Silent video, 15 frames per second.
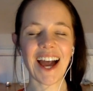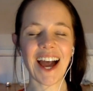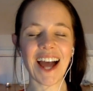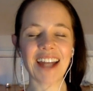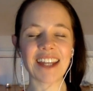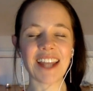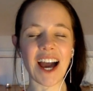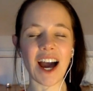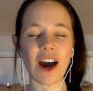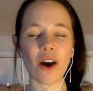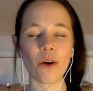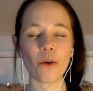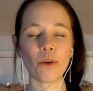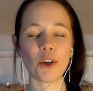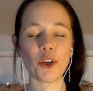And
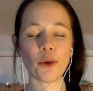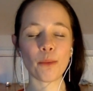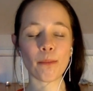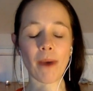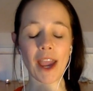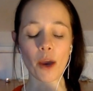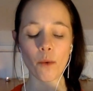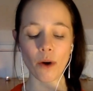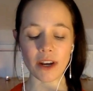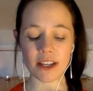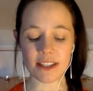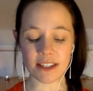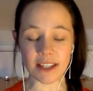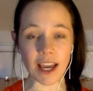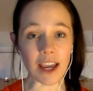now you may want to
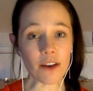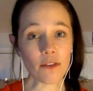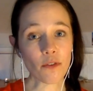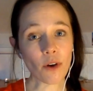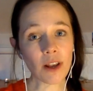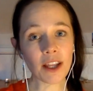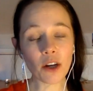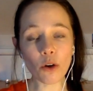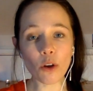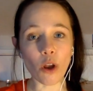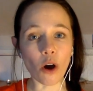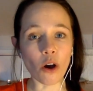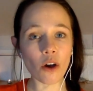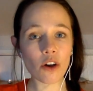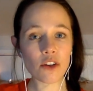stay for a little
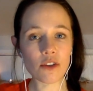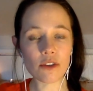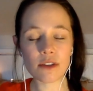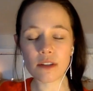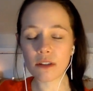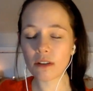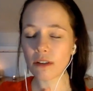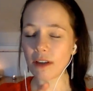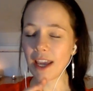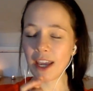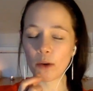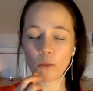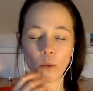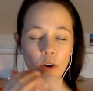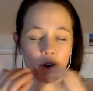longer, just
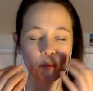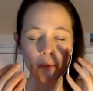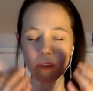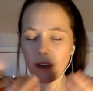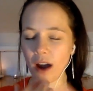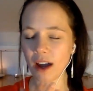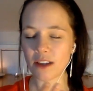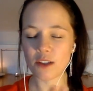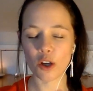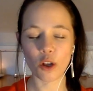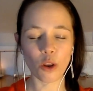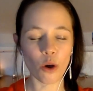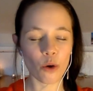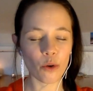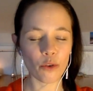inward with eyes
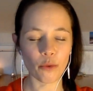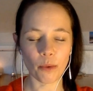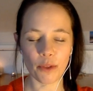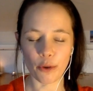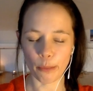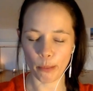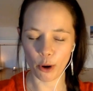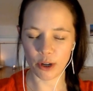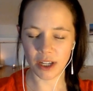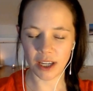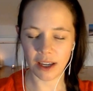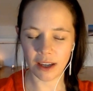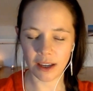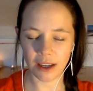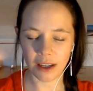closed with your
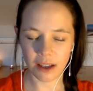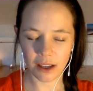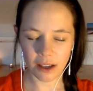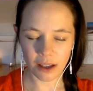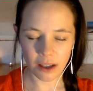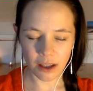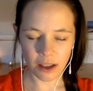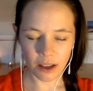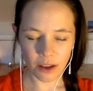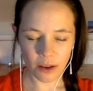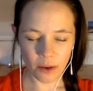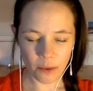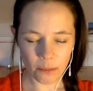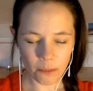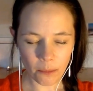body.
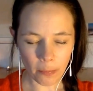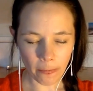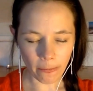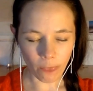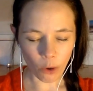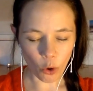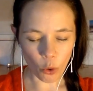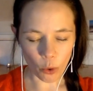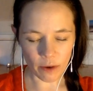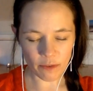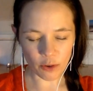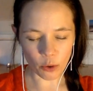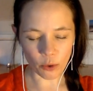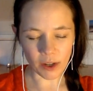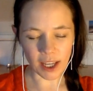Or
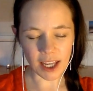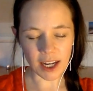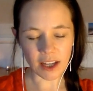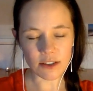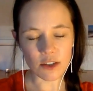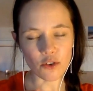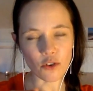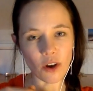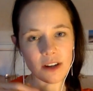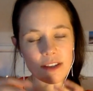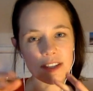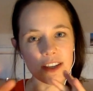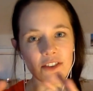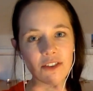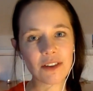if you're needing to
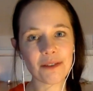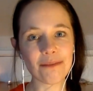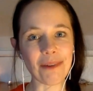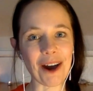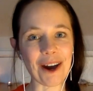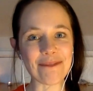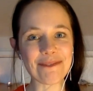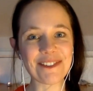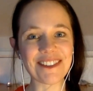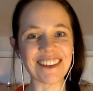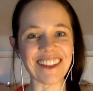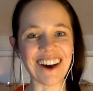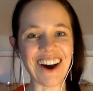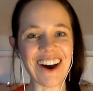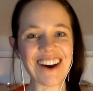transition perhaps to
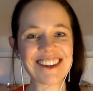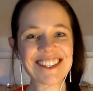the art